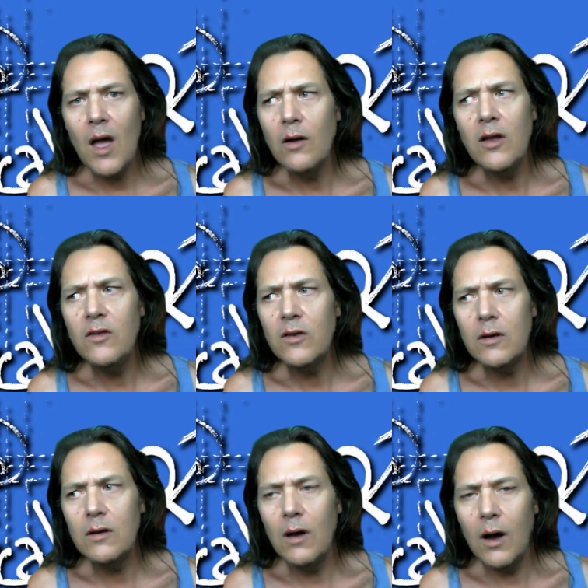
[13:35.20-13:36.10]
because
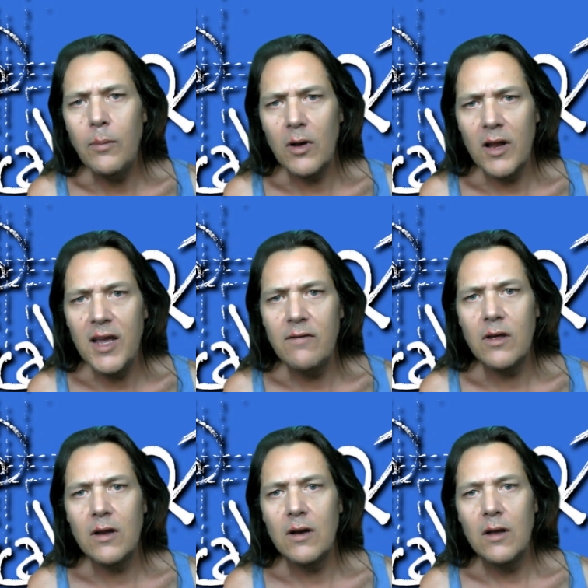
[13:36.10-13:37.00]
uh, i believe
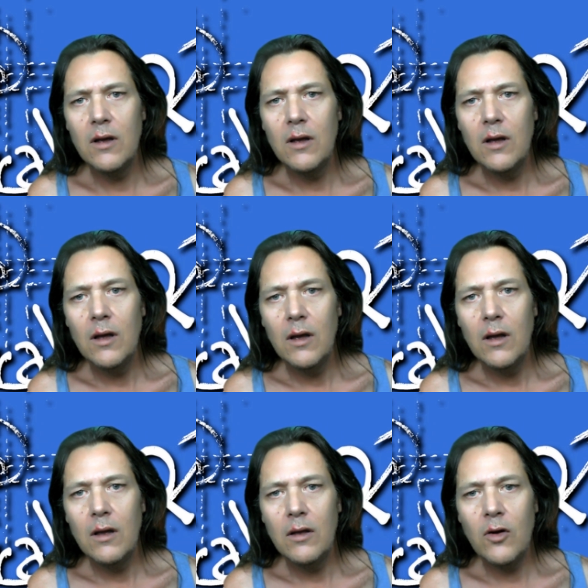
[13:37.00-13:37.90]
that
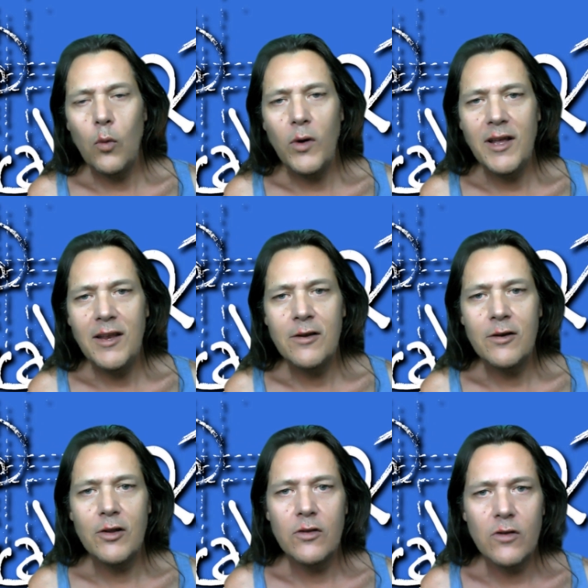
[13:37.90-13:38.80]
you know we need to
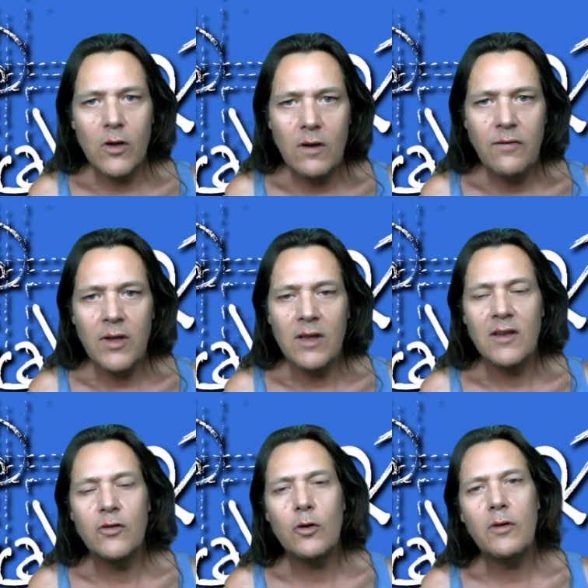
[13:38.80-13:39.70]
deserve things
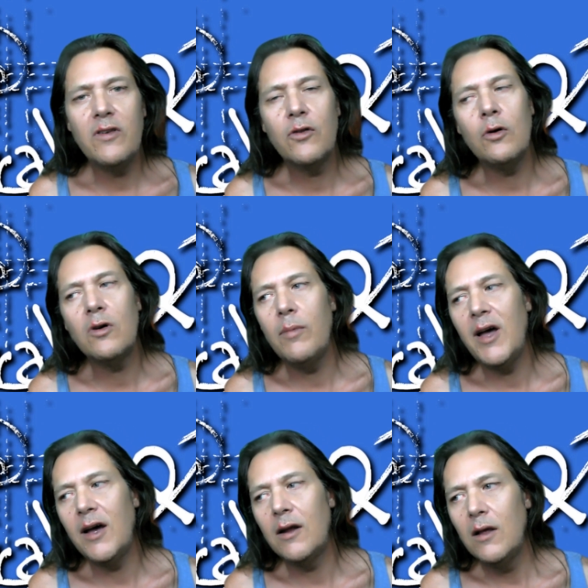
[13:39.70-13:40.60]
there's all this talk
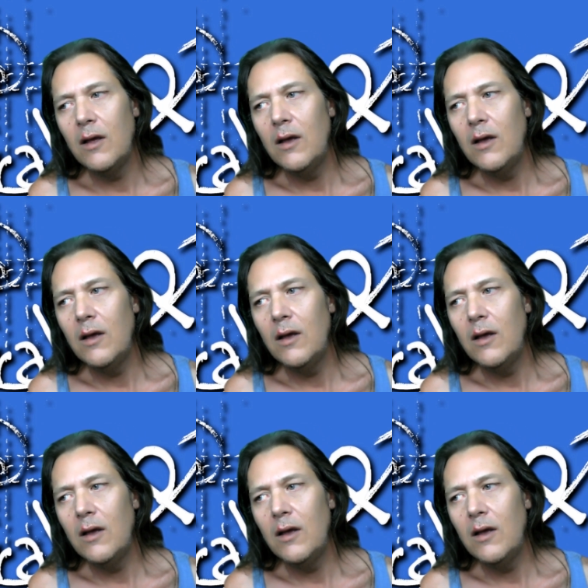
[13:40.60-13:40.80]
about